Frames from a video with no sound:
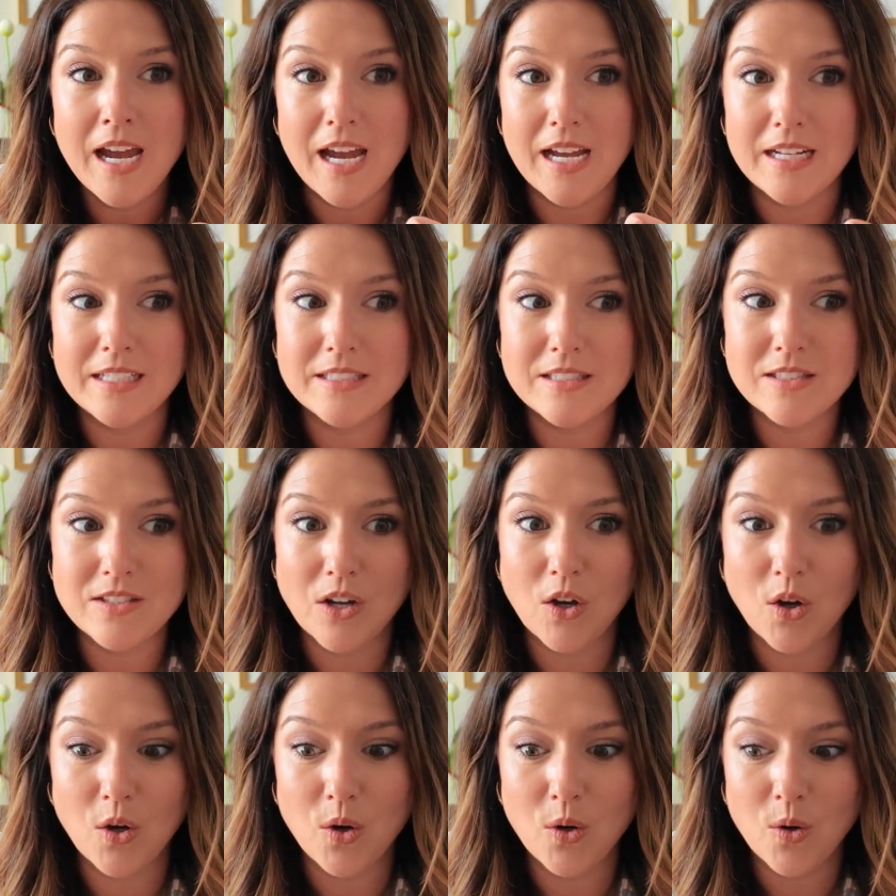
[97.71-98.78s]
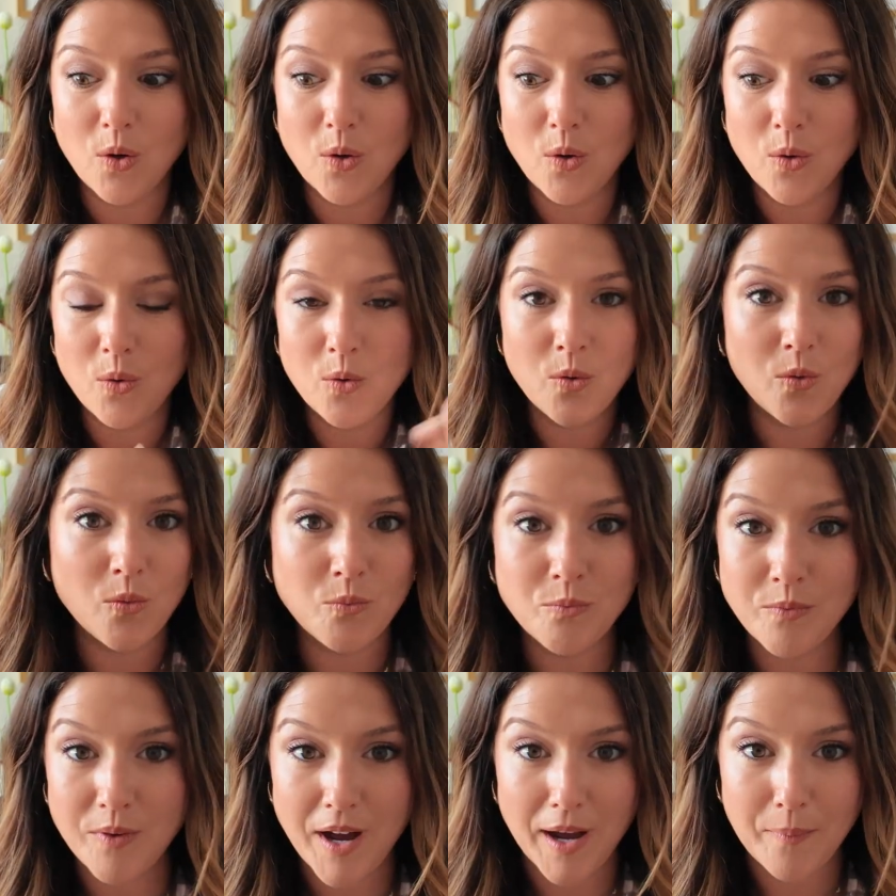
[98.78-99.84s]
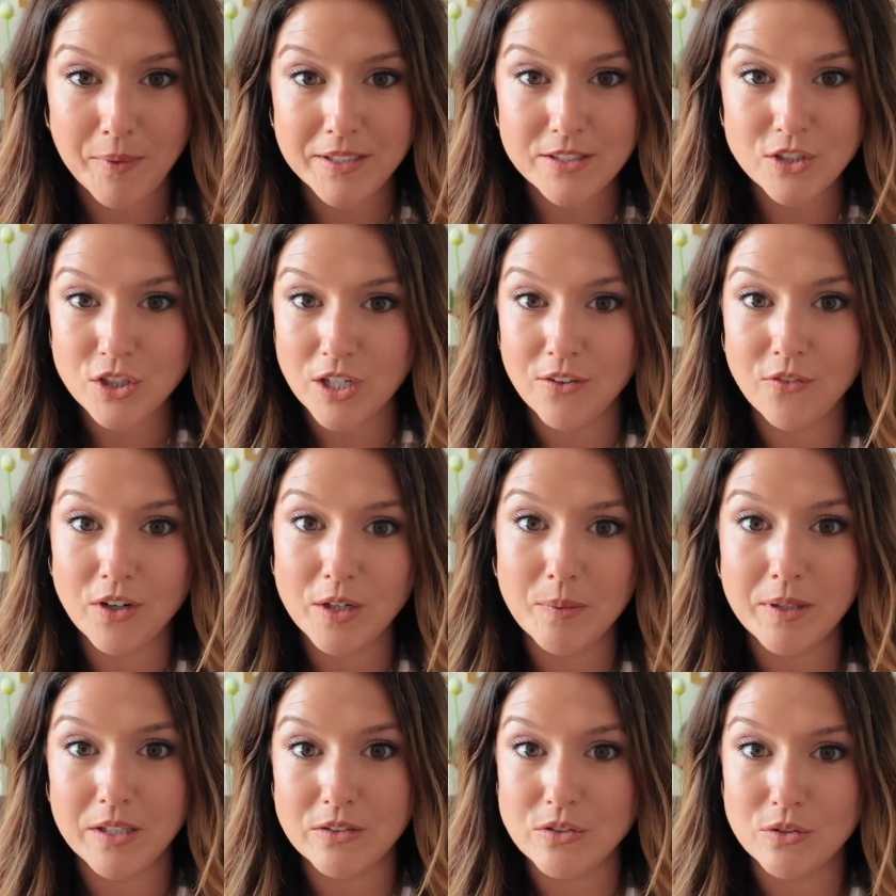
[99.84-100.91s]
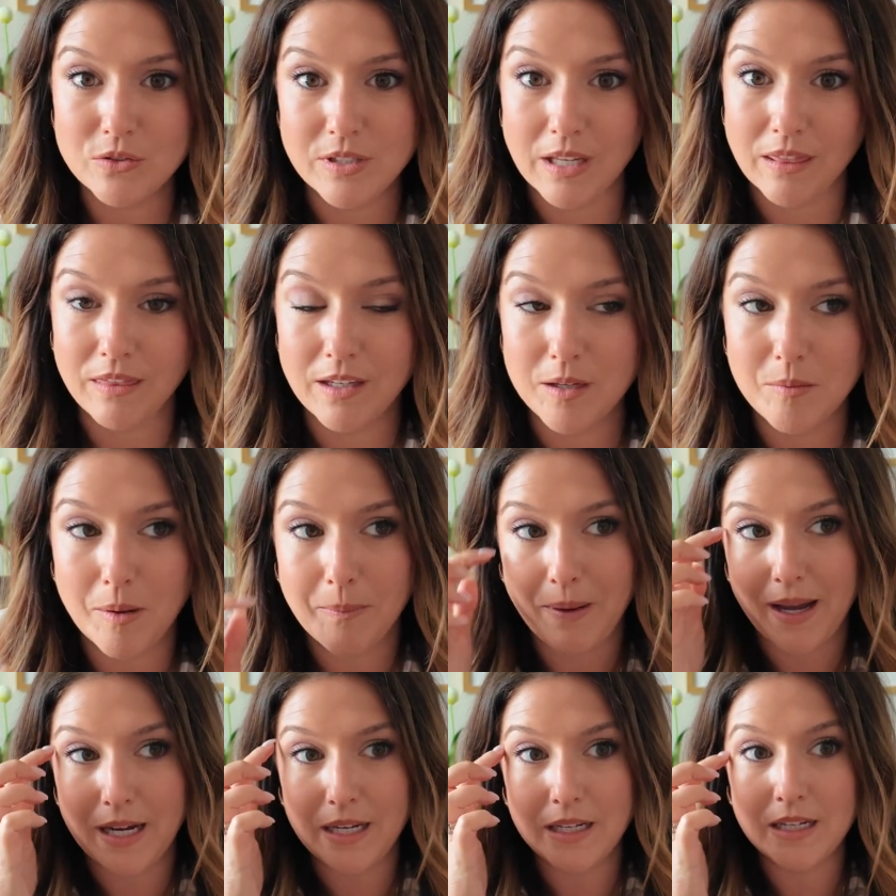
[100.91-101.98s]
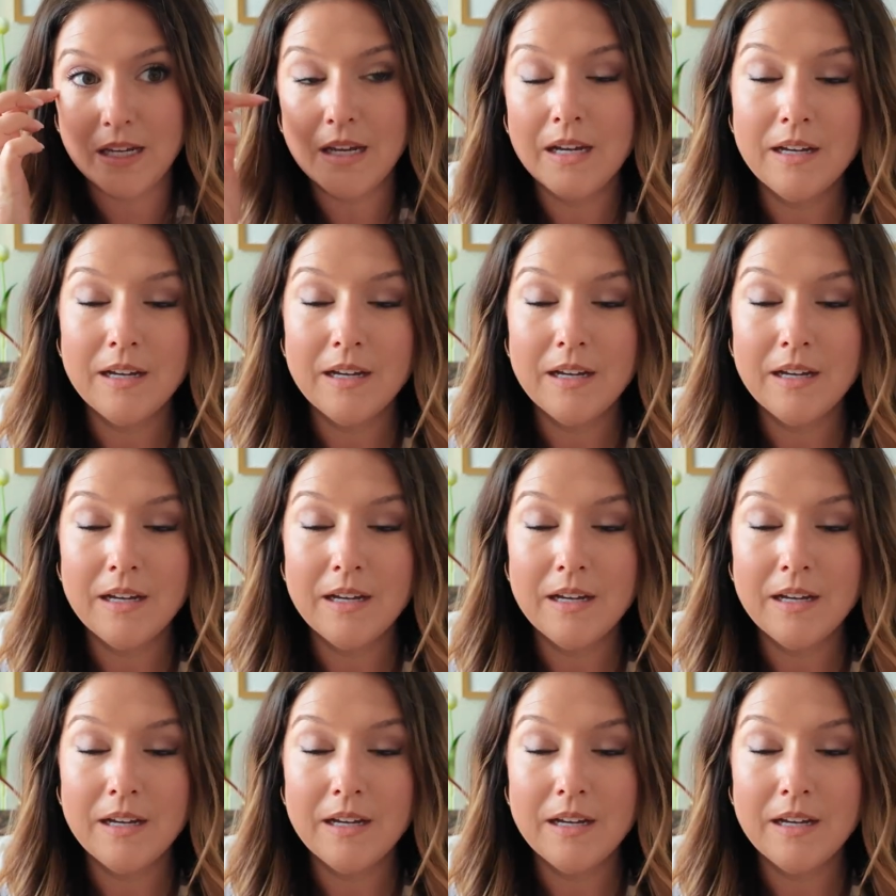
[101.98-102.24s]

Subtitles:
And so I wanted to share it for anyone else who's like thinking about buying it.